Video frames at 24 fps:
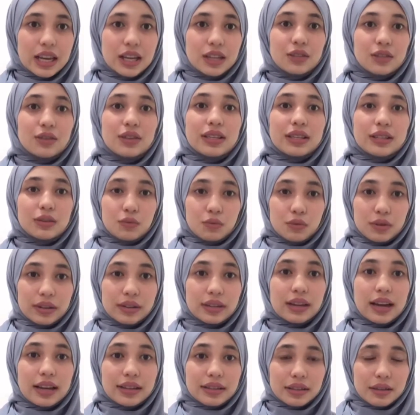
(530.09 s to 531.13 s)
to its
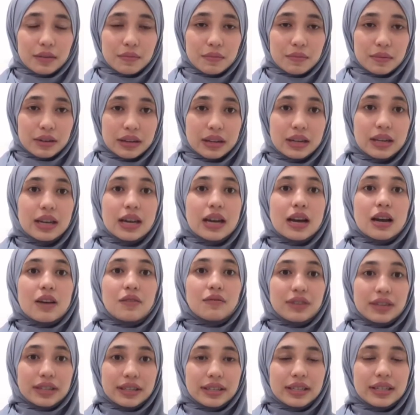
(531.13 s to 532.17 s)
worth customer
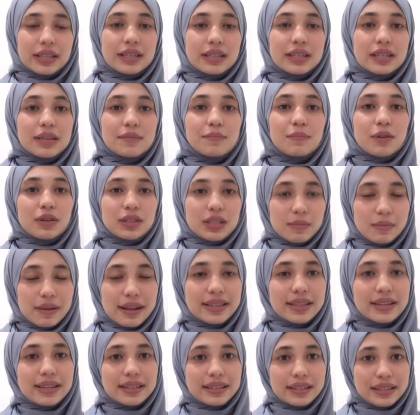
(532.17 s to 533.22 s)
versus the possible
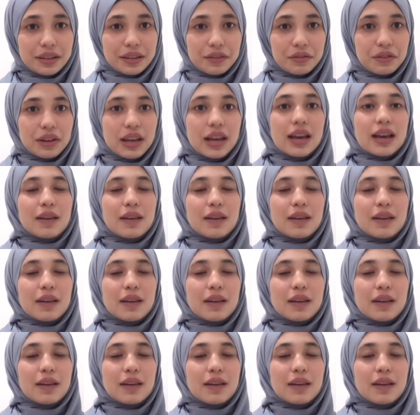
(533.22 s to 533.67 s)
alternative.